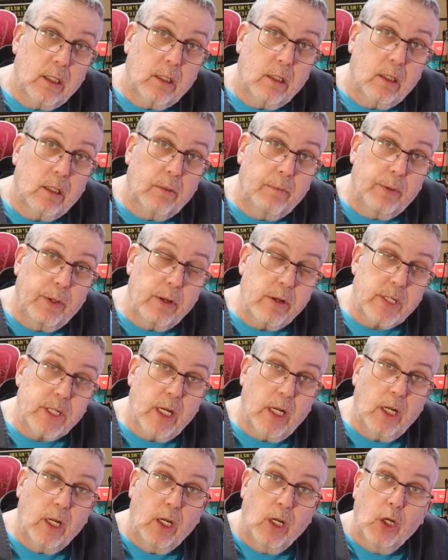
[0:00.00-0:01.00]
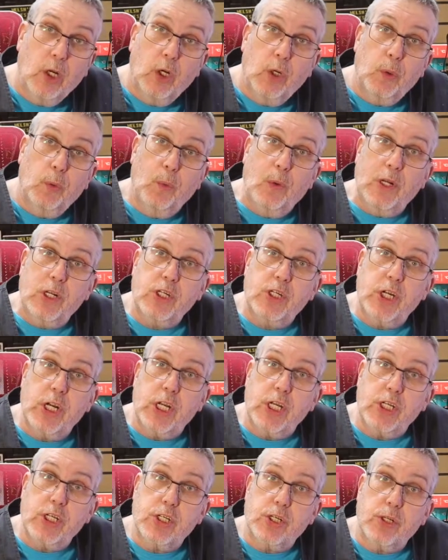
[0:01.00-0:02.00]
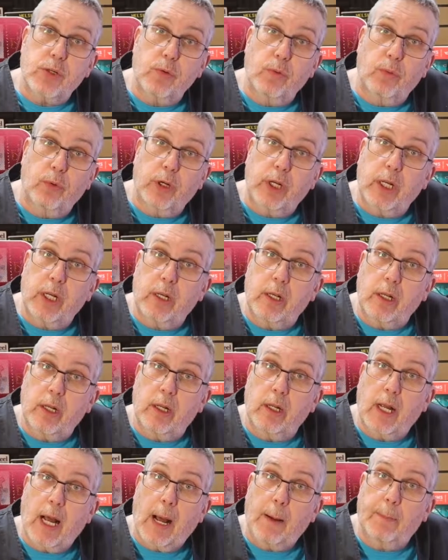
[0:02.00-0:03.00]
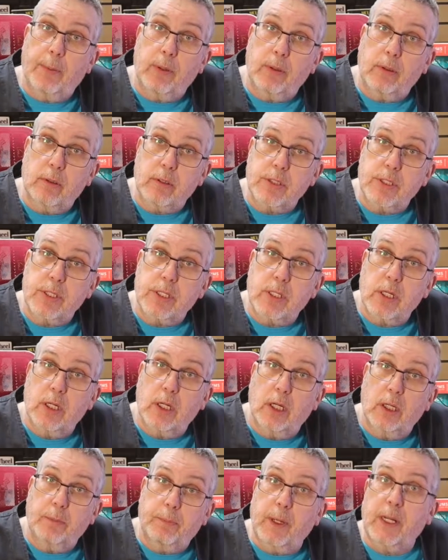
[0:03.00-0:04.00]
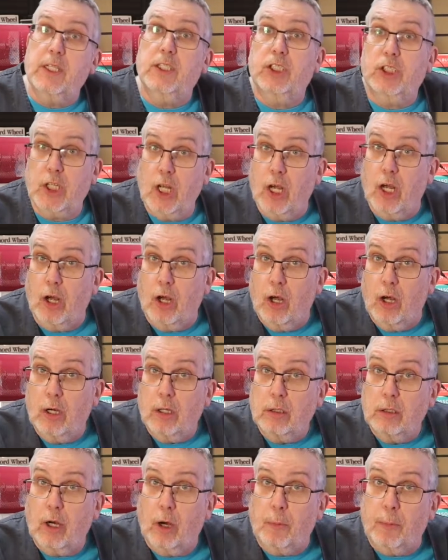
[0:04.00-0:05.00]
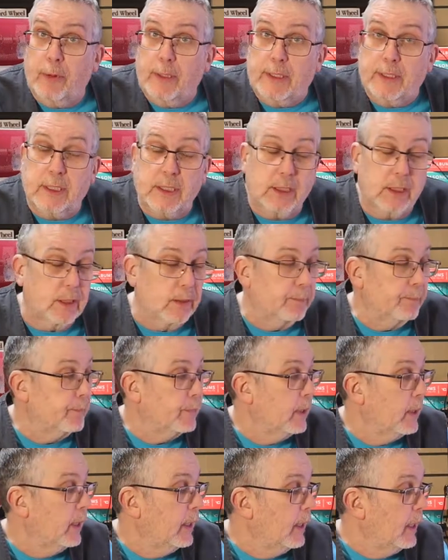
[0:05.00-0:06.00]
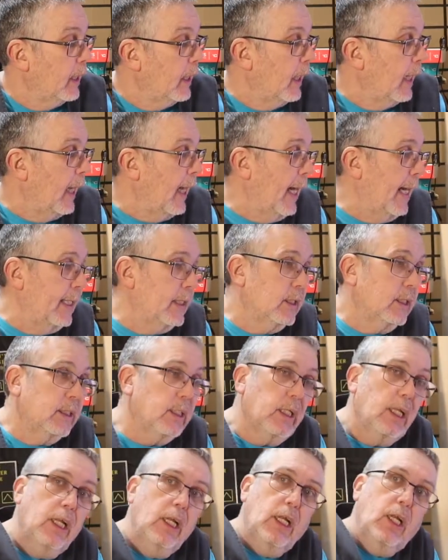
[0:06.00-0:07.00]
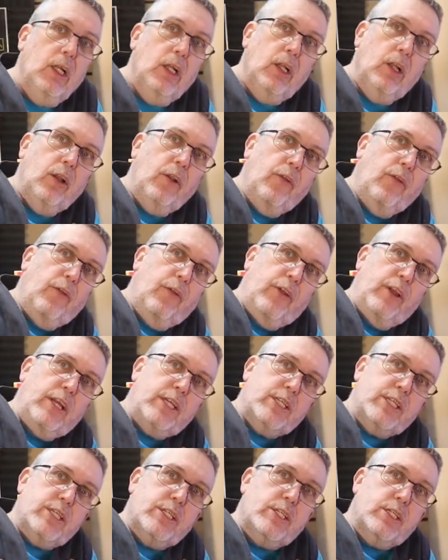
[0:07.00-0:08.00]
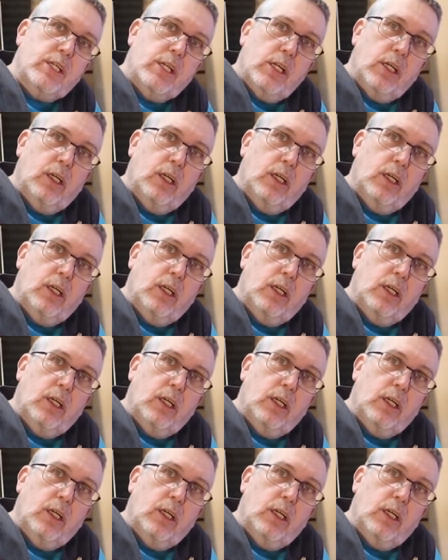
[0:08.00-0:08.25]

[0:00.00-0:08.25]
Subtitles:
computer which is running Apple's Big Sur operating system, and this